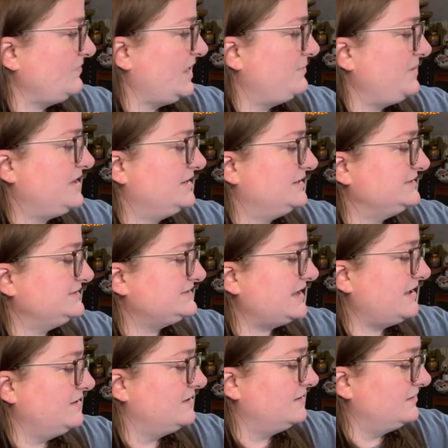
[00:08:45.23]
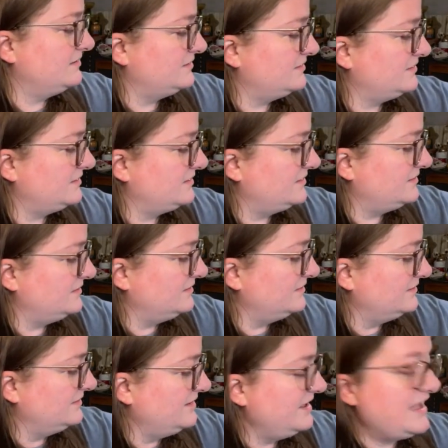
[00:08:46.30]
Because
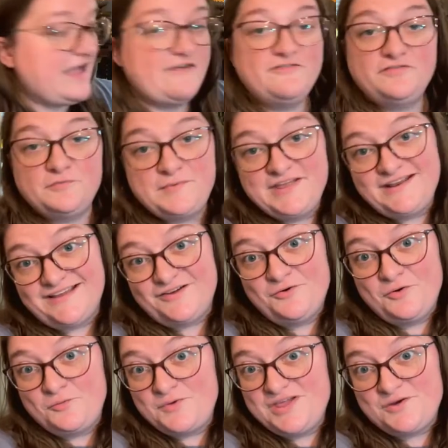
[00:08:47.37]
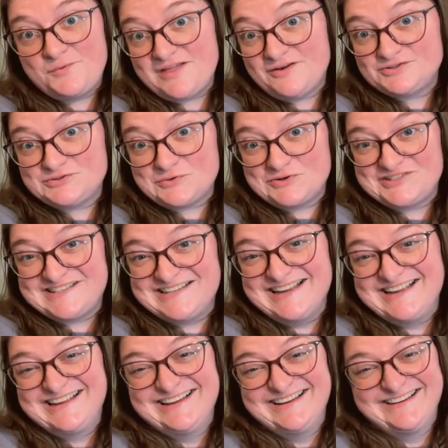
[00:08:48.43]
heaven forbid I go a week without
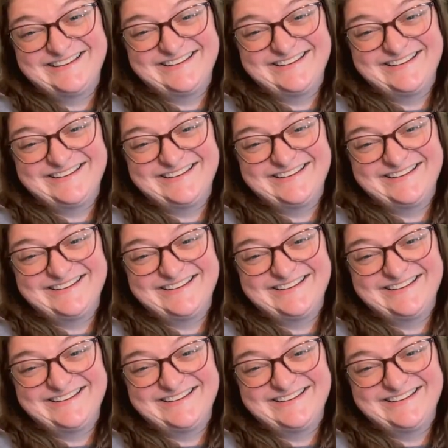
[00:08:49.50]
sourcing.